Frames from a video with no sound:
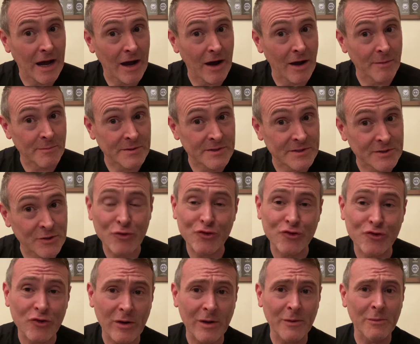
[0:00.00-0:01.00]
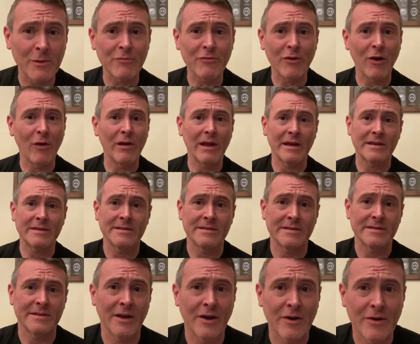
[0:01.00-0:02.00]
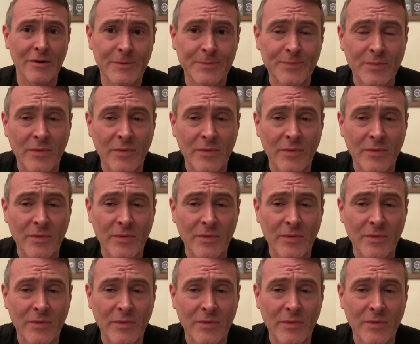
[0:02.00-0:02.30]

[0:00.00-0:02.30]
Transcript: I'm still struggling with Rolexes though.